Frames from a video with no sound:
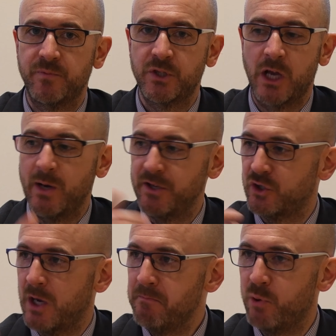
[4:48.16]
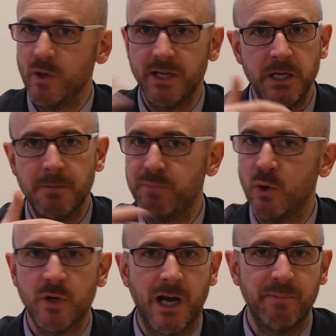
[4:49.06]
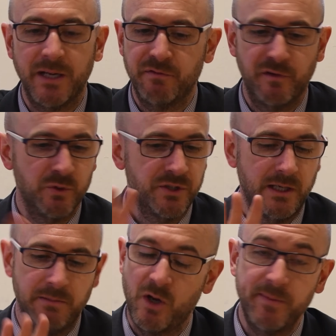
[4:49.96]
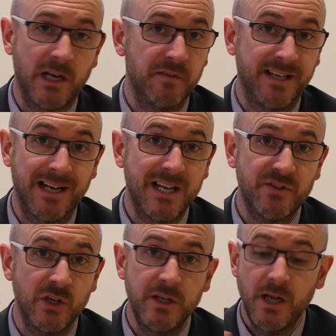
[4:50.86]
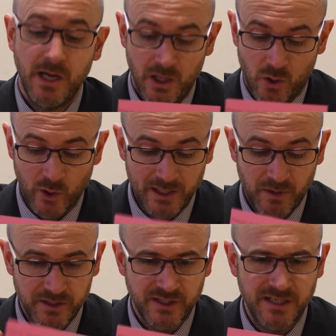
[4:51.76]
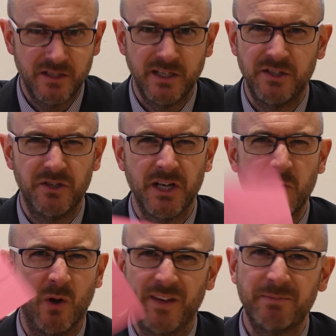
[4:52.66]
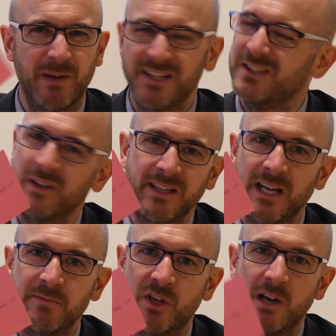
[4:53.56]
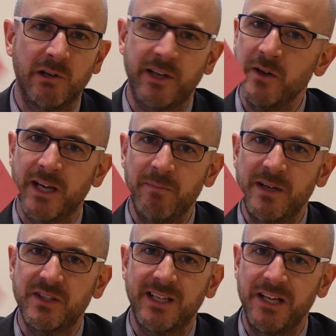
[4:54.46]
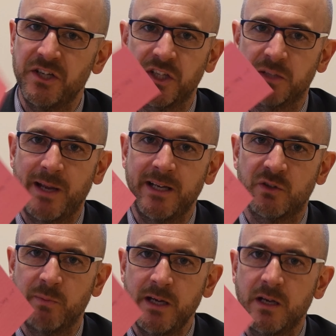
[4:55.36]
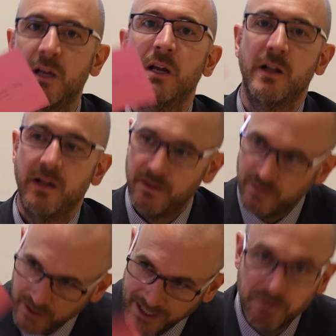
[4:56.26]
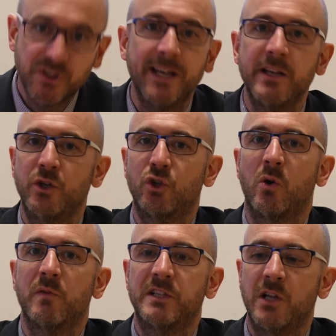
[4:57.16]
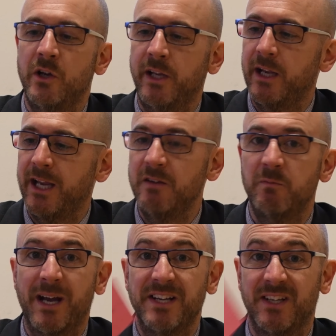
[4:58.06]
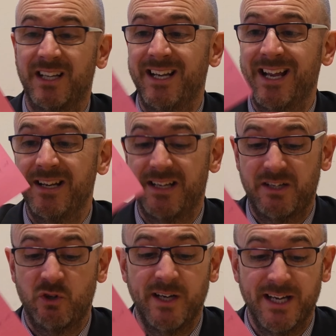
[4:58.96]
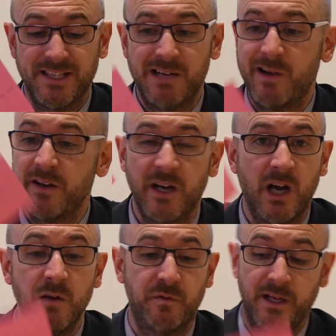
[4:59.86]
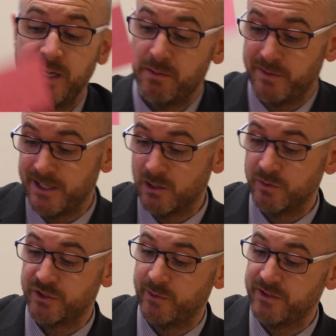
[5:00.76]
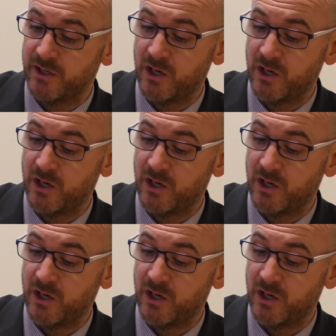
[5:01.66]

So at some point in the build-up, either it might be covered in a lesson, or he might just say to the teacher, do you know what, this bit I still don't get, sir, I don't get, miss, can you just explain it to me? He was taking control of his learning. He would basically then try and get his head around it, hopefully, it would then go on to his